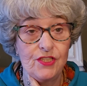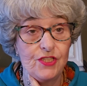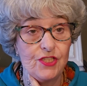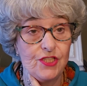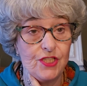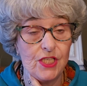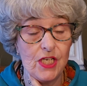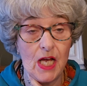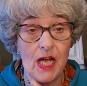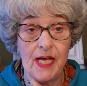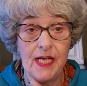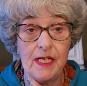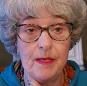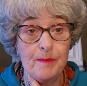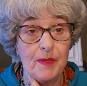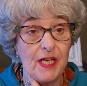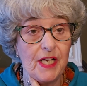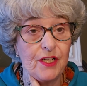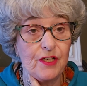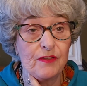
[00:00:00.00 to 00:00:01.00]
giant
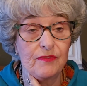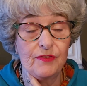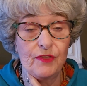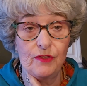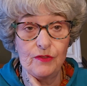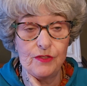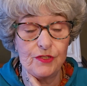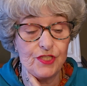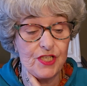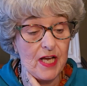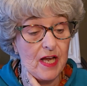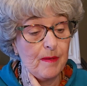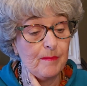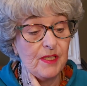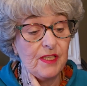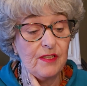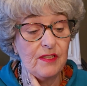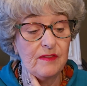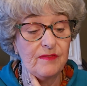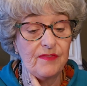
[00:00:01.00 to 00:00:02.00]
microphone
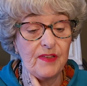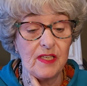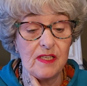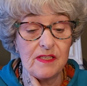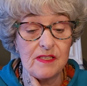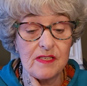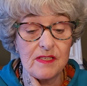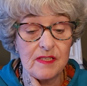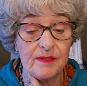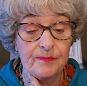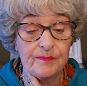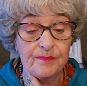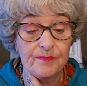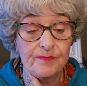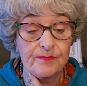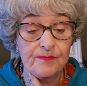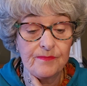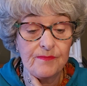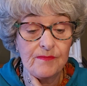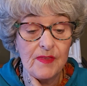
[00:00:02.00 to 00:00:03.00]
jammed in her face.
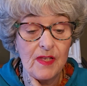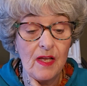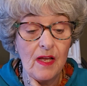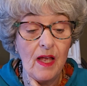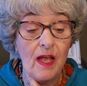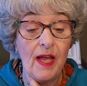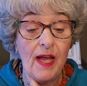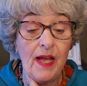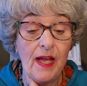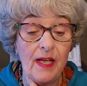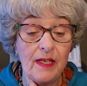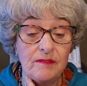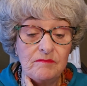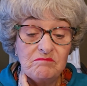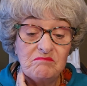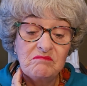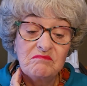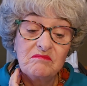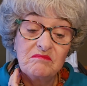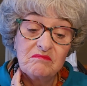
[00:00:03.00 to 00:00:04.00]
And
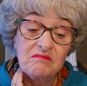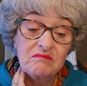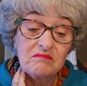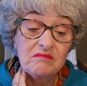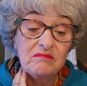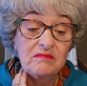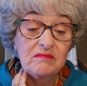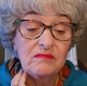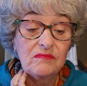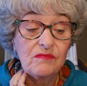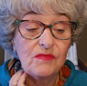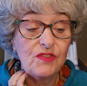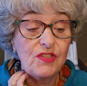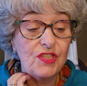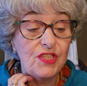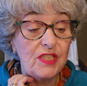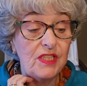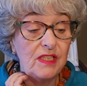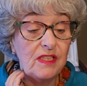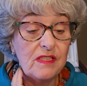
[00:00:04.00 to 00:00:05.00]

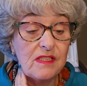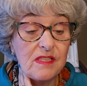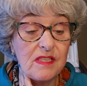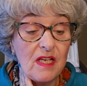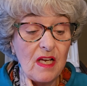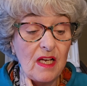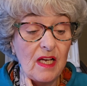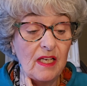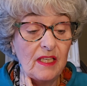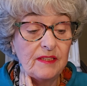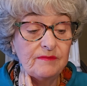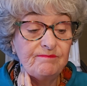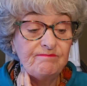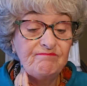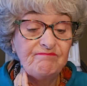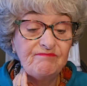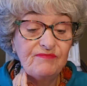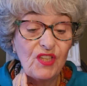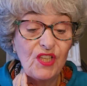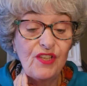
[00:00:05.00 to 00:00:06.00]
she's her
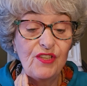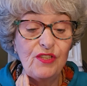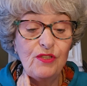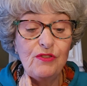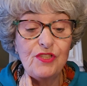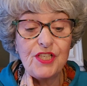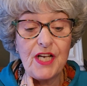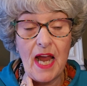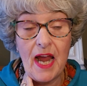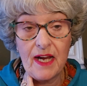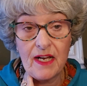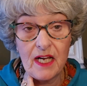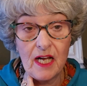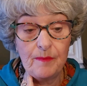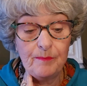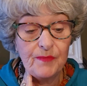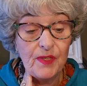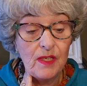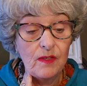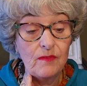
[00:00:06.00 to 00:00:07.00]
new
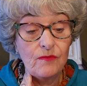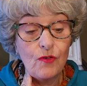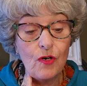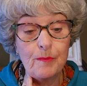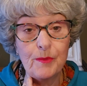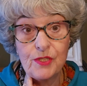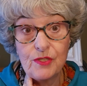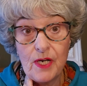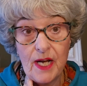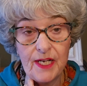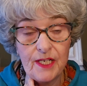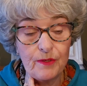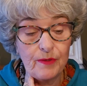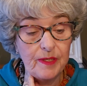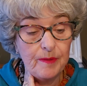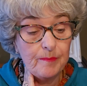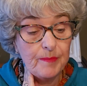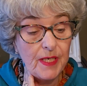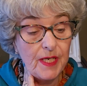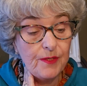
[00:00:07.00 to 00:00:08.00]
Shaka, former drag
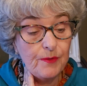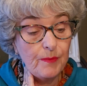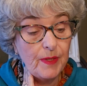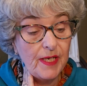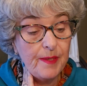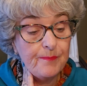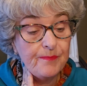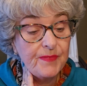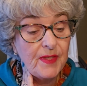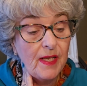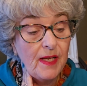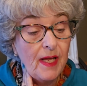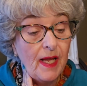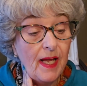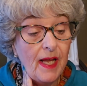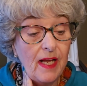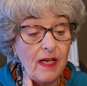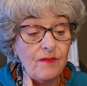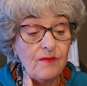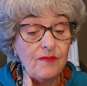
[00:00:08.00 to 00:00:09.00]
queen, by the way,
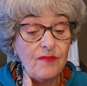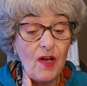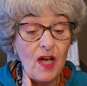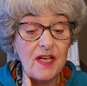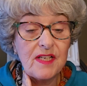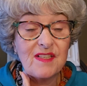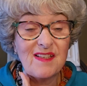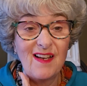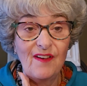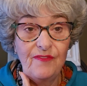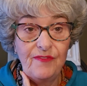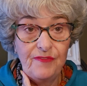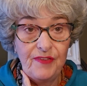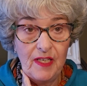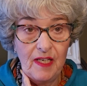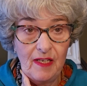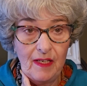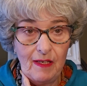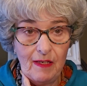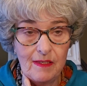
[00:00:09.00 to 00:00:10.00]
and Fox
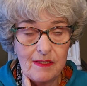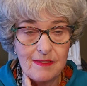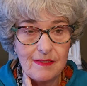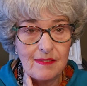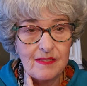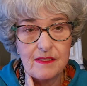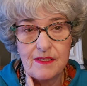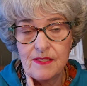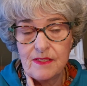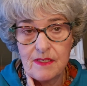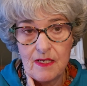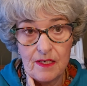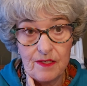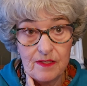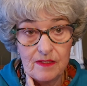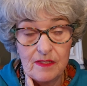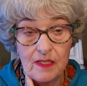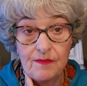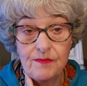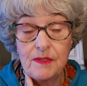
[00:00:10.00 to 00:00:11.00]
affiliate, because he's not
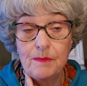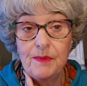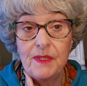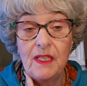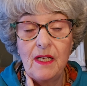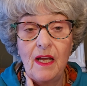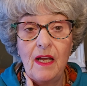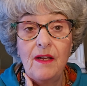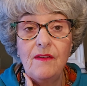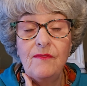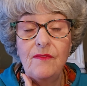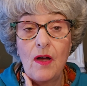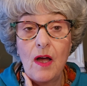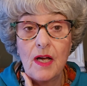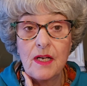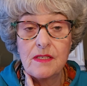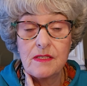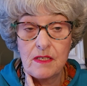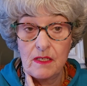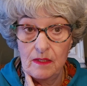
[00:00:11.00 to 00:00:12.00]
good enough to be a
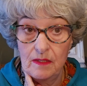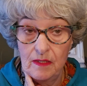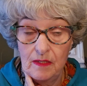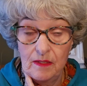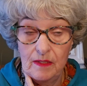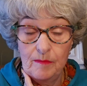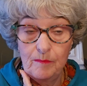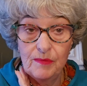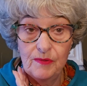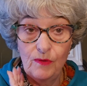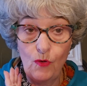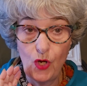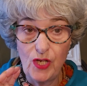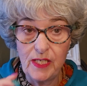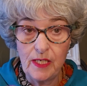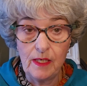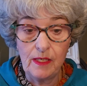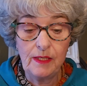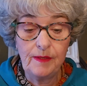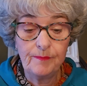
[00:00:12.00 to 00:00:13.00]
Fox
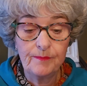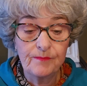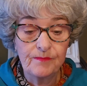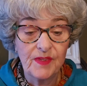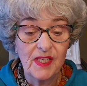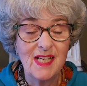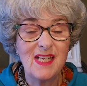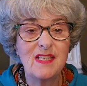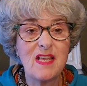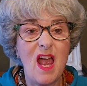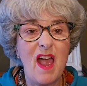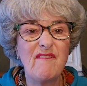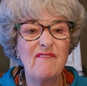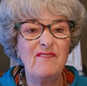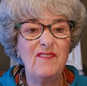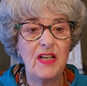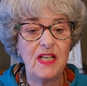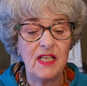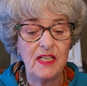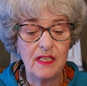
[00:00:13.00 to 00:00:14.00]
employee, he's
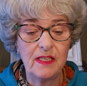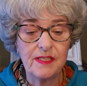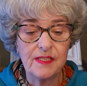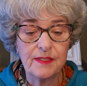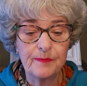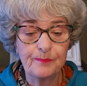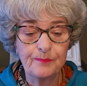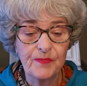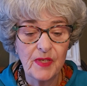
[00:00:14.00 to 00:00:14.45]
affiliate,